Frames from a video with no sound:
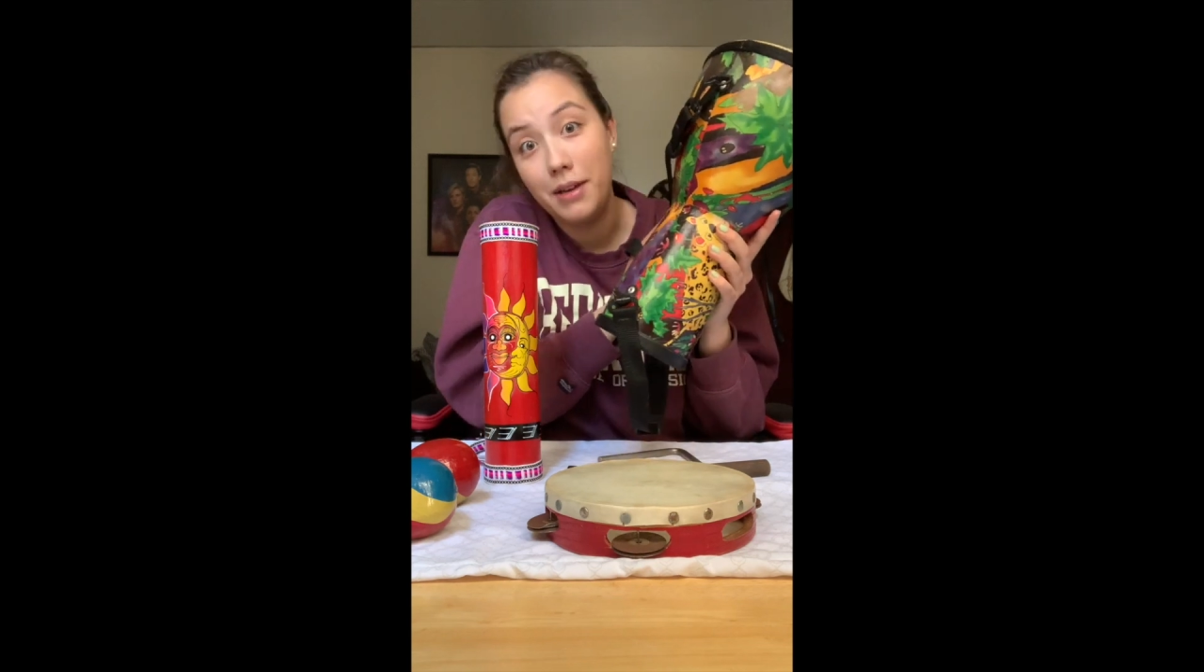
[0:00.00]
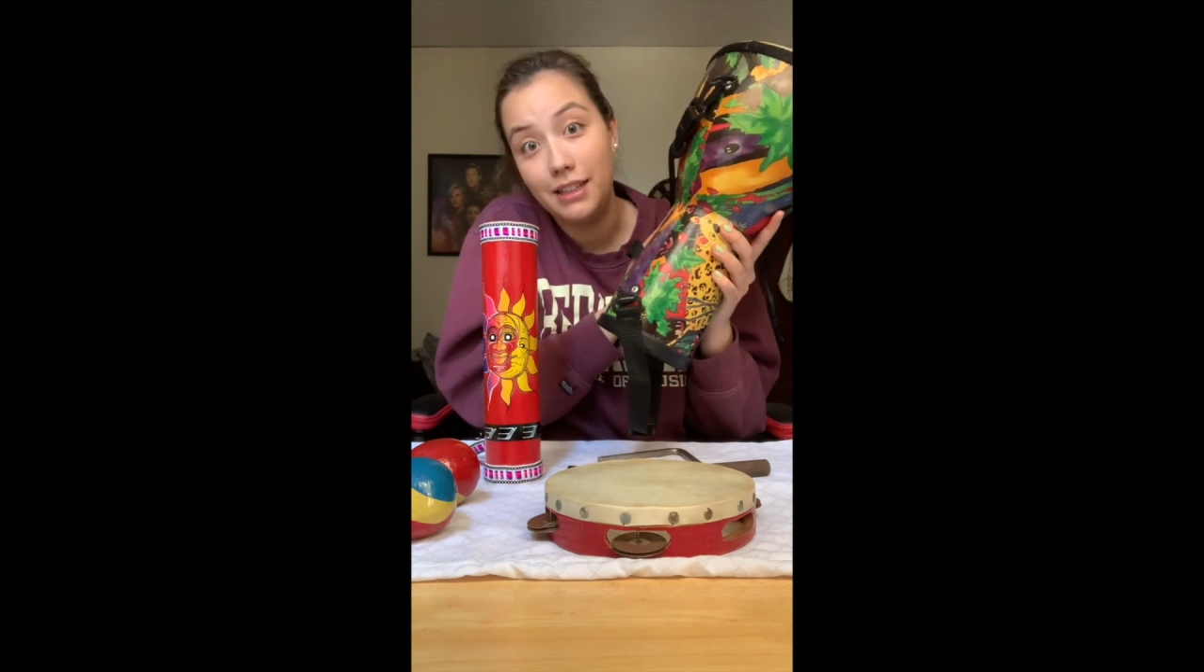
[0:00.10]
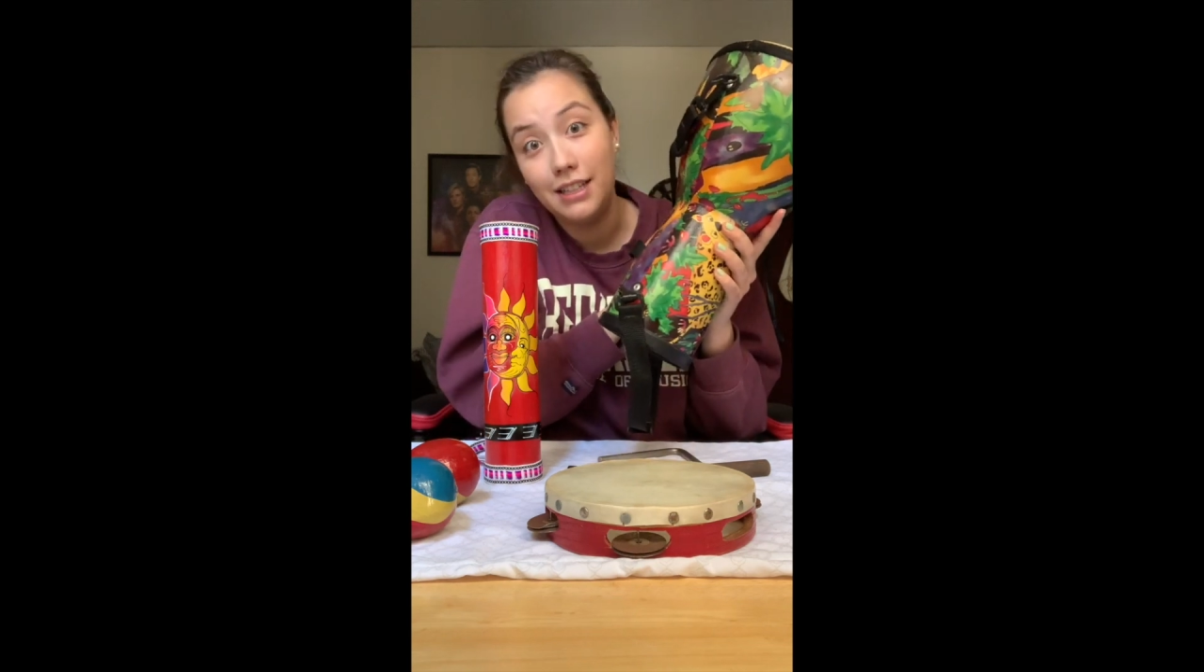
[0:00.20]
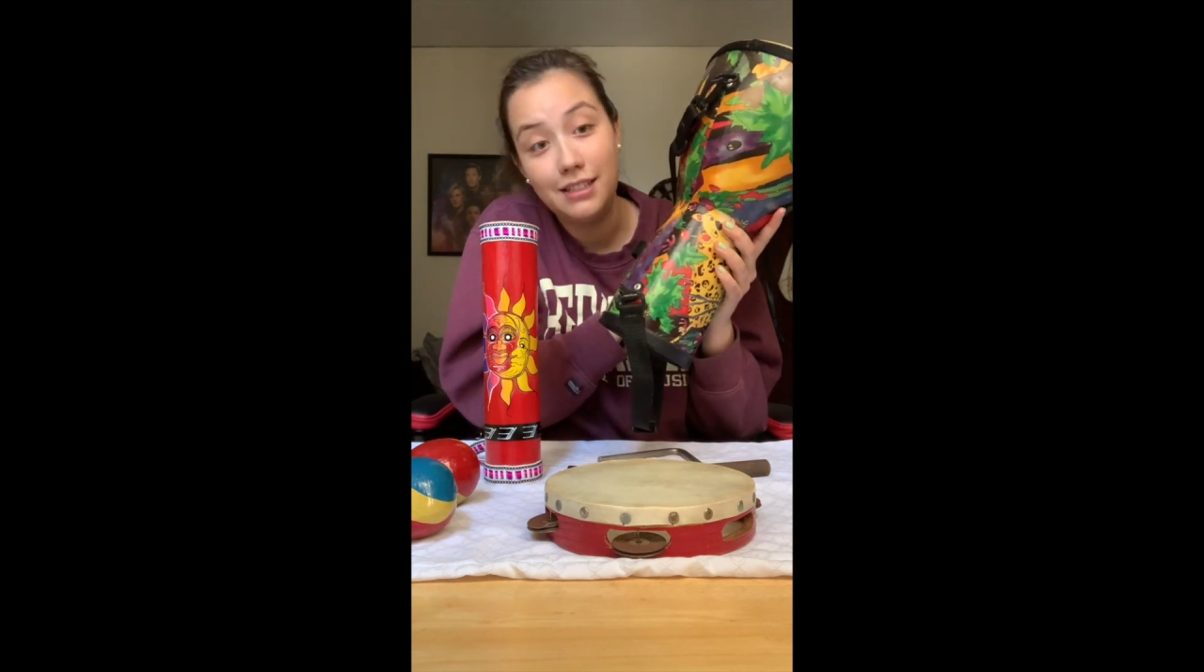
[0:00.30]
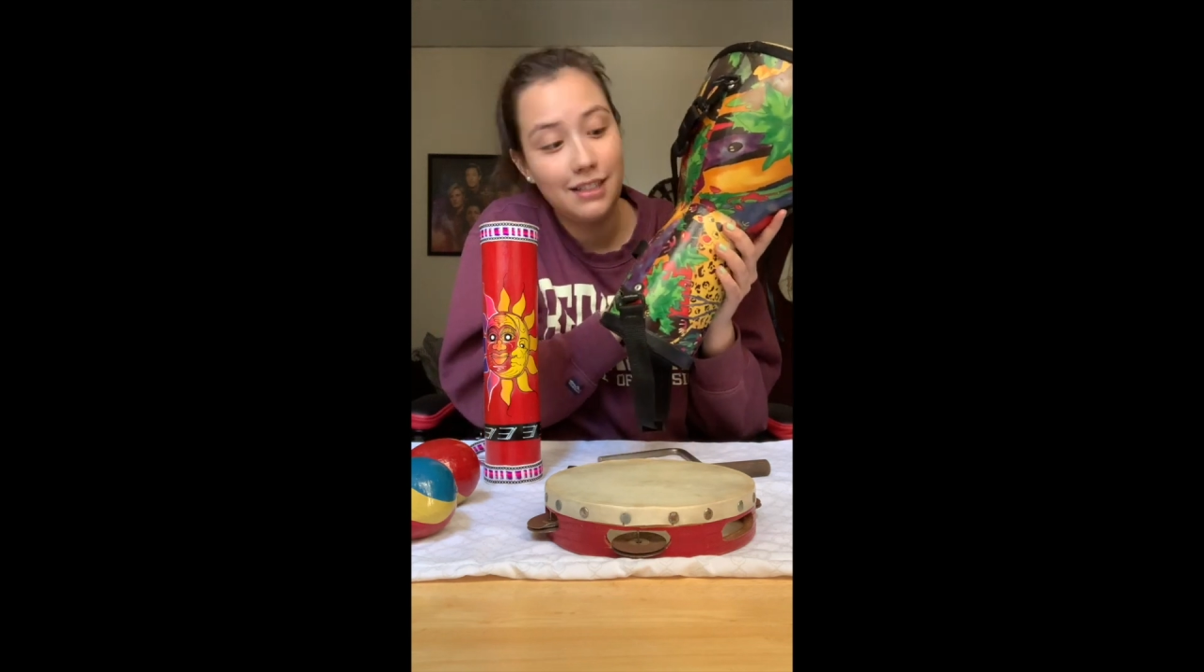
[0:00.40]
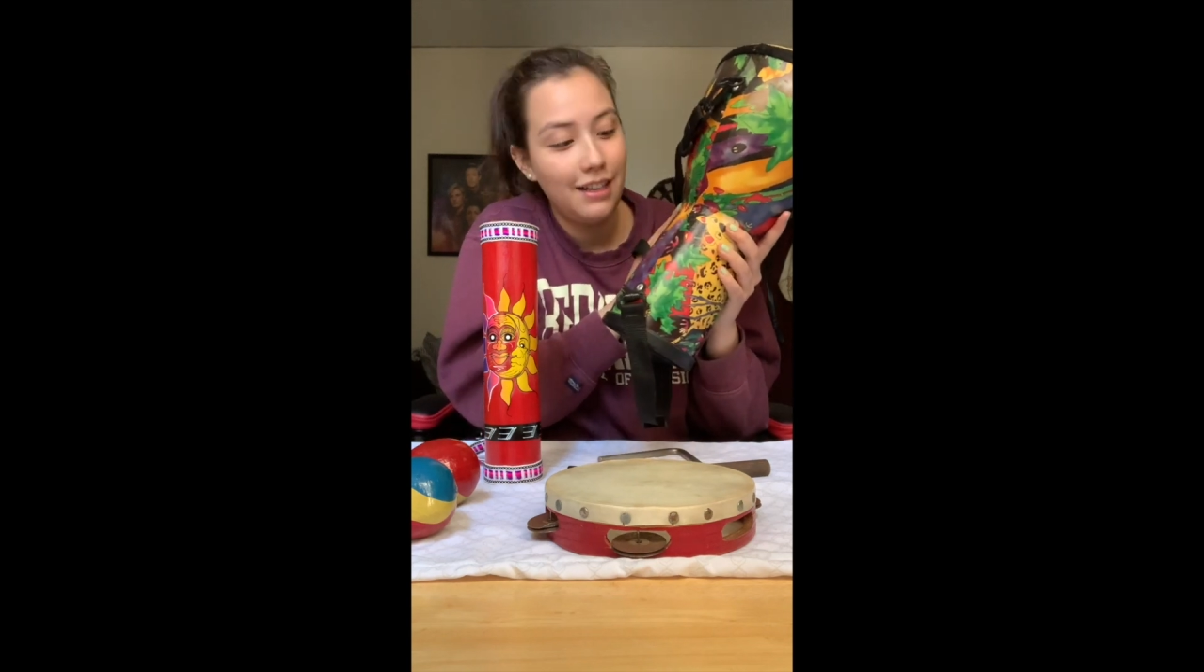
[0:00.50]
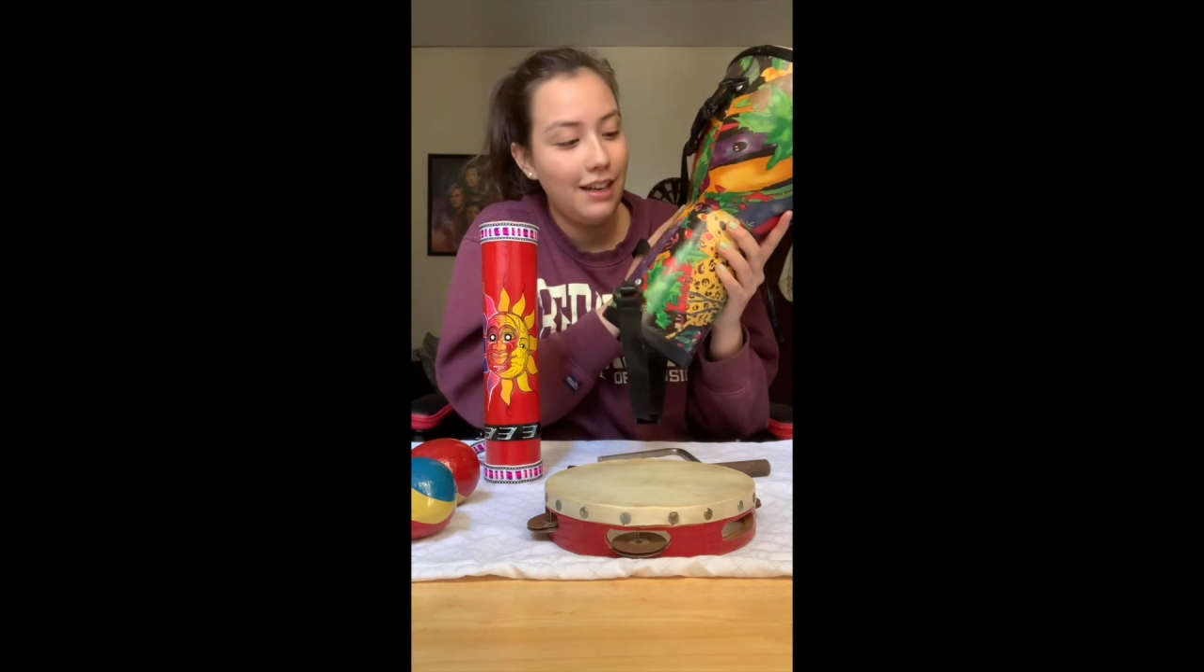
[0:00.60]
at least.